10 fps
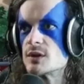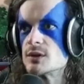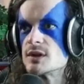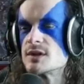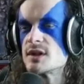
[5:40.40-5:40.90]

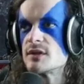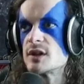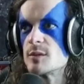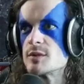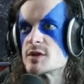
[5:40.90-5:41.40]
does have a
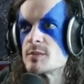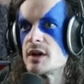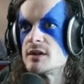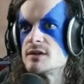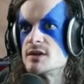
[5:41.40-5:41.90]
couple
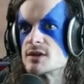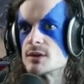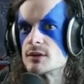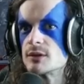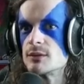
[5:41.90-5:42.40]
spines. He's going
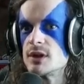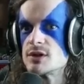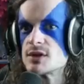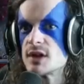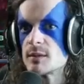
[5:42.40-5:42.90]
for range
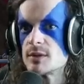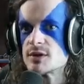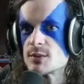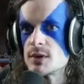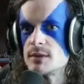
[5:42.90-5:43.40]
attack plus
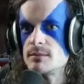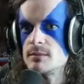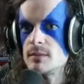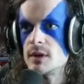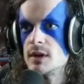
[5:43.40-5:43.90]
one.
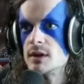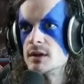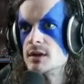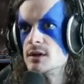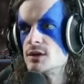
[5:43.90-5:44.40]

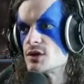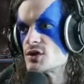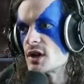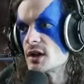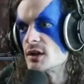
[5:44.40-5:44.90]
Just
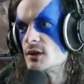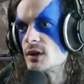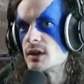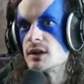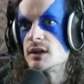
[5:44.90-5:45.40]
checking a look
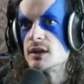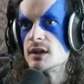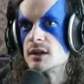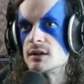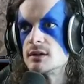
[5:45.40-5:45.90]
at the
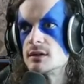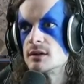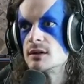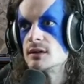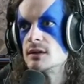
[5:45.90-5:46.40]
uh,
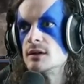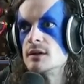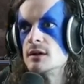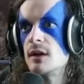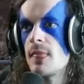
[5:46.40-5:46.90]

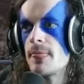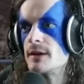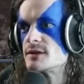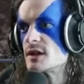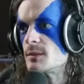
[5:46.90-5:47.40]
the
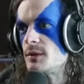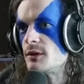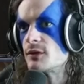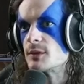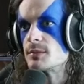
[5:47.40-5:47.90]
setup here
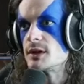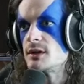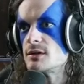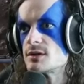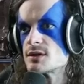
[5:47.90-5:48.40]
for the
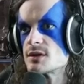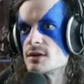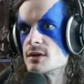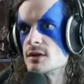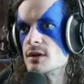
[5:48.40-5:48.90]
players.
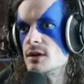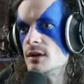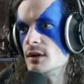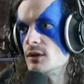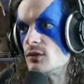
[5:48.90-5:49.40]

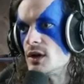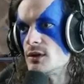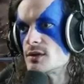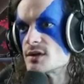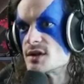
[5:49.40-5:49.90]
Reynor
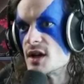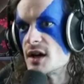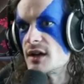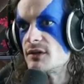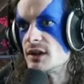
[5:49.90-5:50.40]
does not
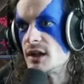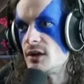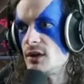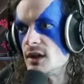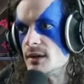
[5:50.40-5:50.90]
have a lair
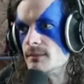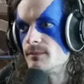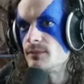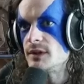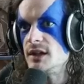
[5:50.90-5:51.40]
yet.
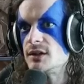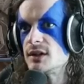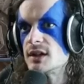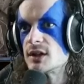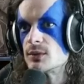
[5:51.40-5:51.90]
He could
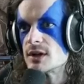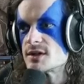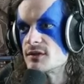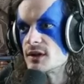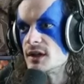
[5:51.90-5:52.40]
get
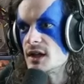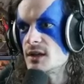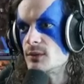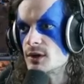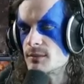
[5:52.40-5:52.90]
aggressive again
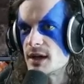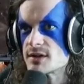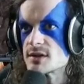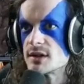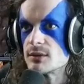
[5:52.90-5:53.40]
with
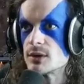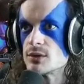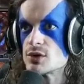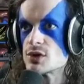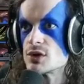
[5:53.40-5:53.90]
Mass Ling Roach.